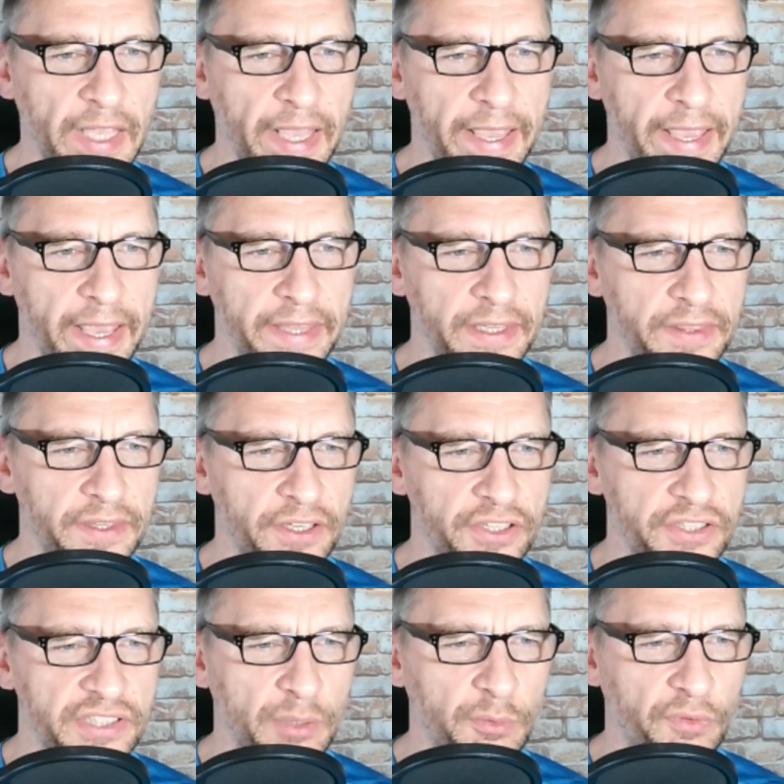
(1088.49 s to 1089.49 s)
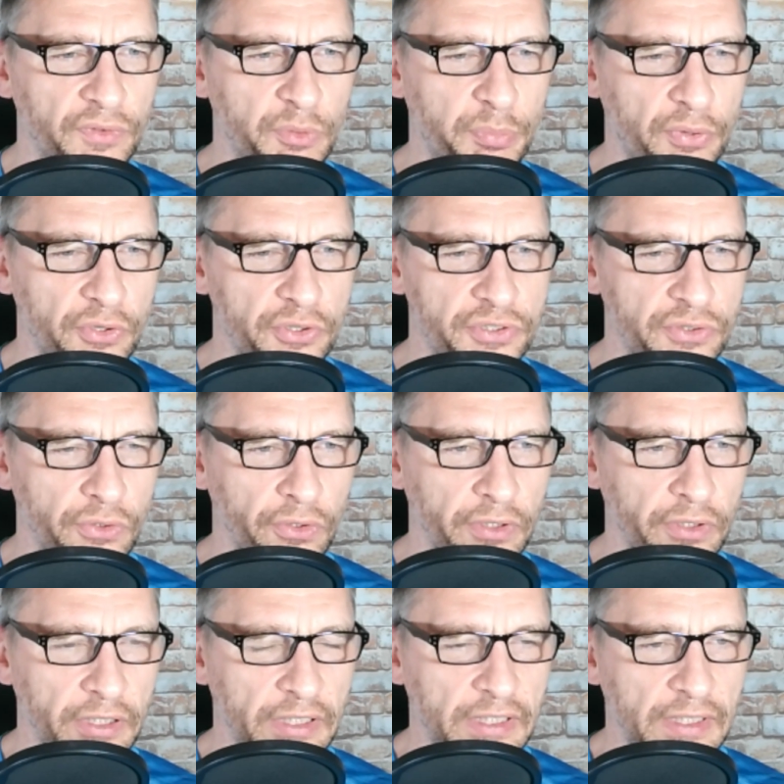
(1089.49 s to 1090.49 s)
And then there's some of your personal
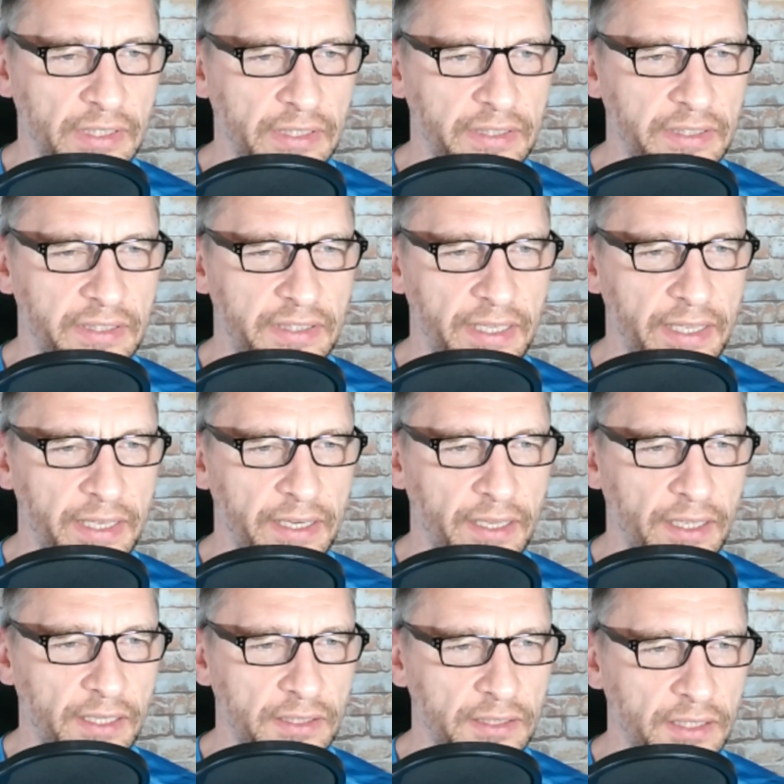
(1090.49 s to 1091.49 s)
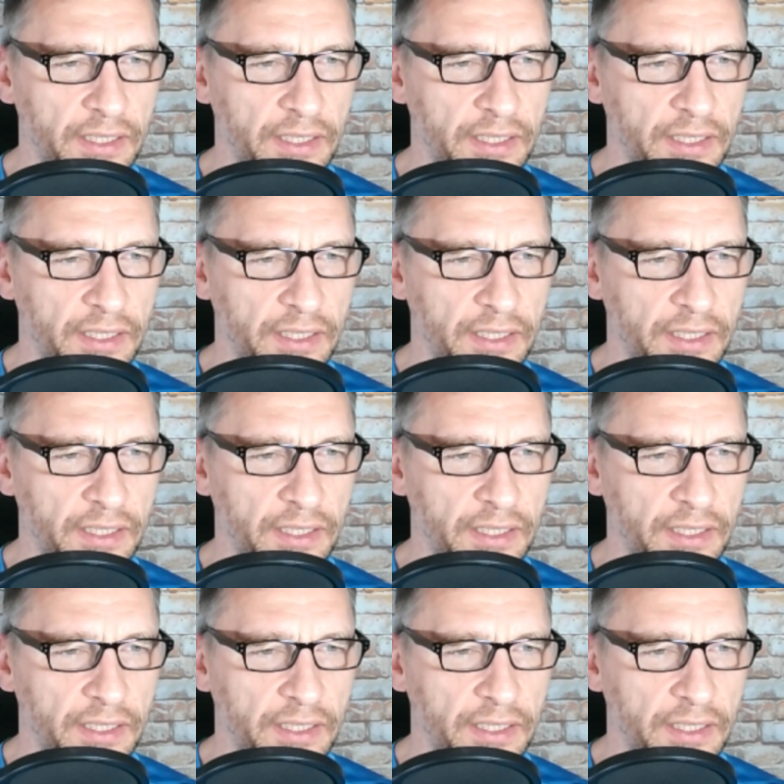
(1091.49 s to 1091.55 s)
data.